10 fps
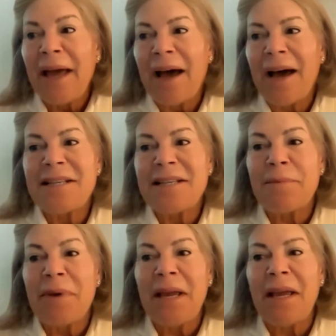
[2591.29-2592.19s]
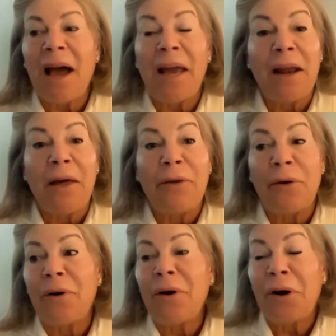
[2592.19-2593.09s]
uh, to be
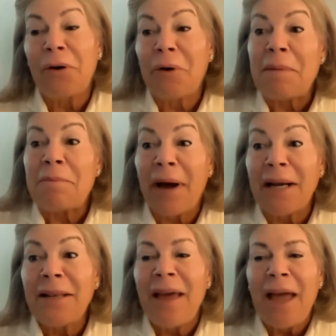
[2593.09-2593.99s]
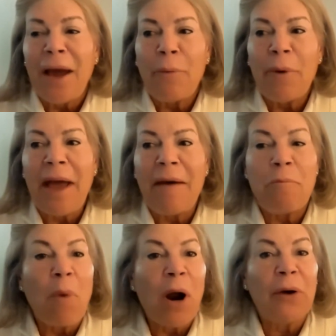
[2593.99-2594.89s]
another great month. We have
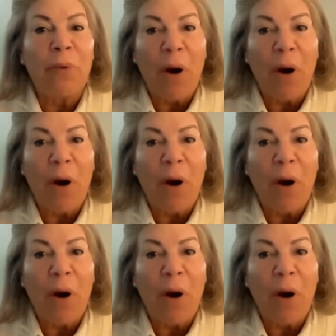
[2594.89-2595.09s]
Mark